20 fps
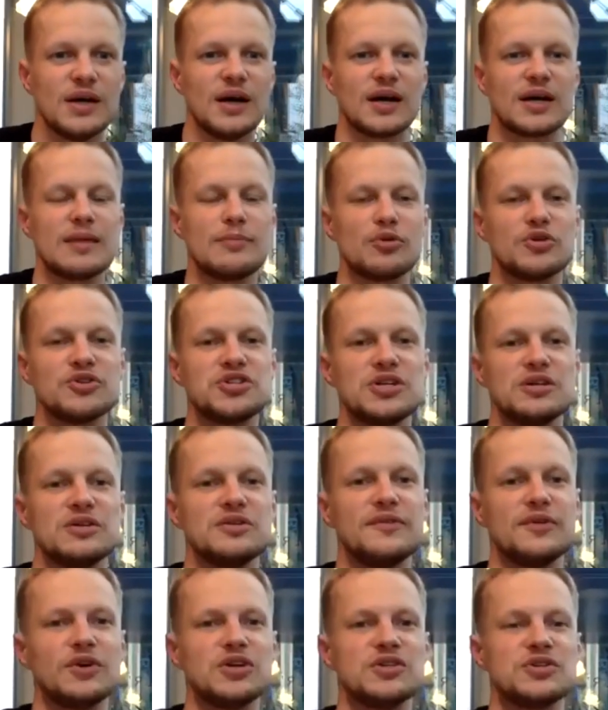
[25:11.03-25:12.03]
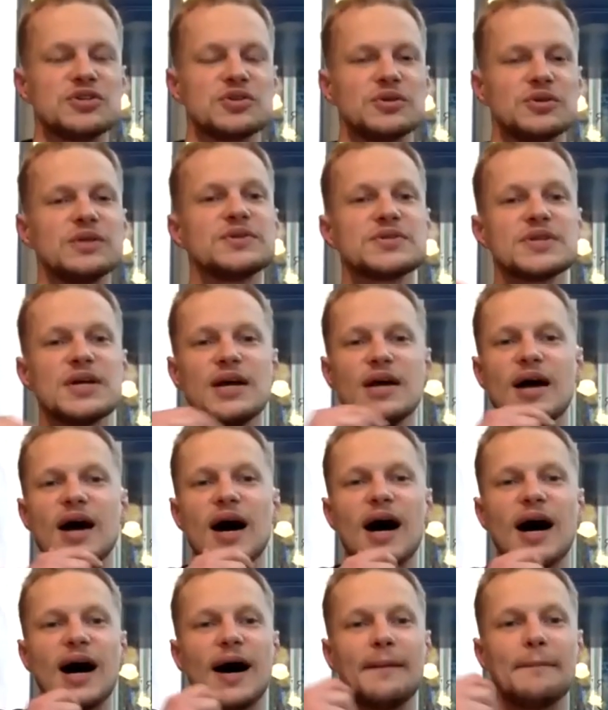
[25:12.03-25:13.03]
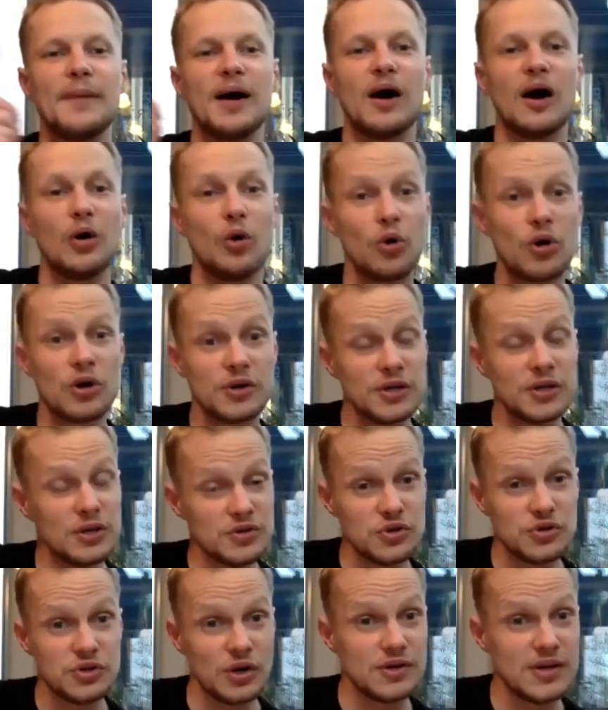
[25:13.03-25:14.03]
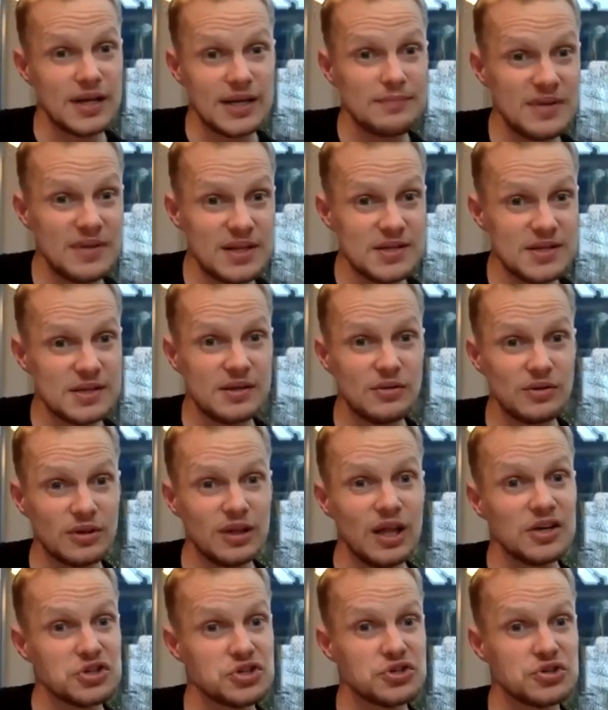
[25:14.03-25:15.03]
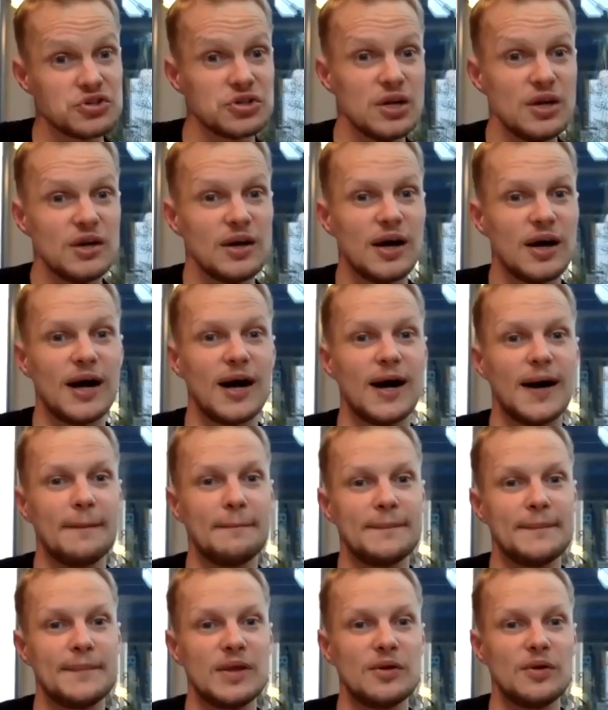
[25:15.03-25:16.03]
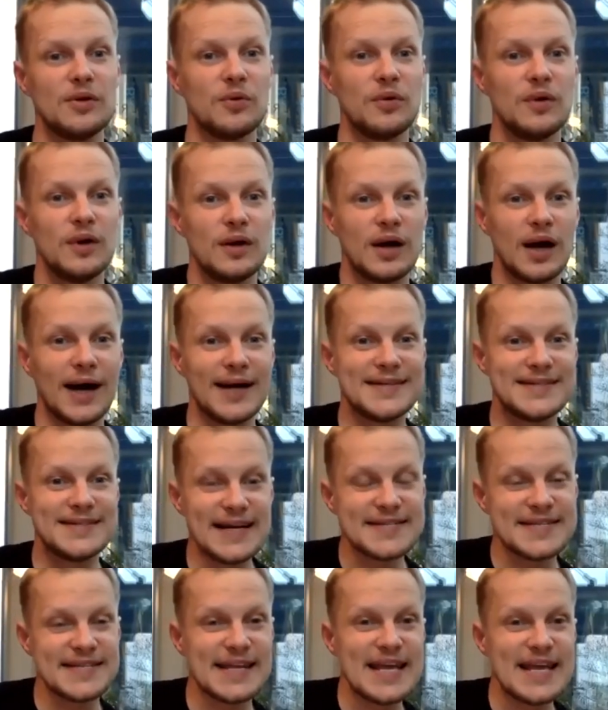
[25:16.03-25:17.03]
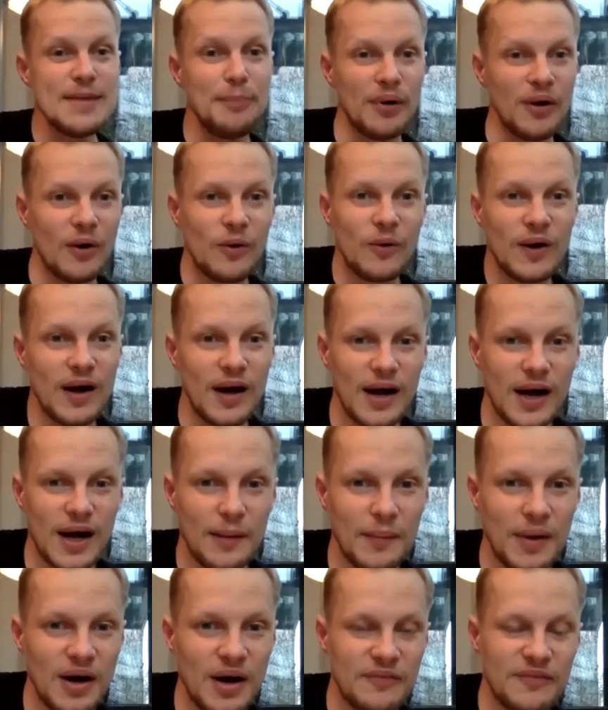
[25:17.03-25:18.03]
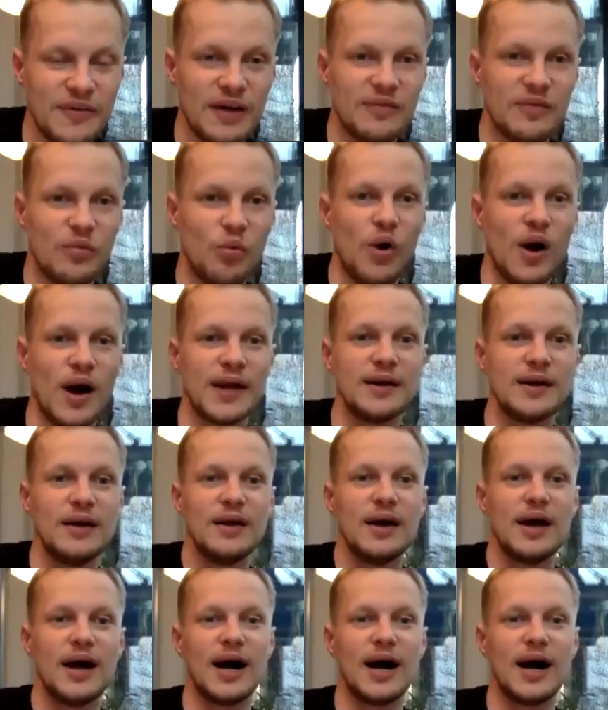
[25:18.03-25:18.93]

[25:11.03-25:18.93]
uh, Cameroonian and Devonian soils, um, uh, or, you know, Chardonnay can be this, you know, lush, um, you know, uh, dancing hippo um, of, of a wine.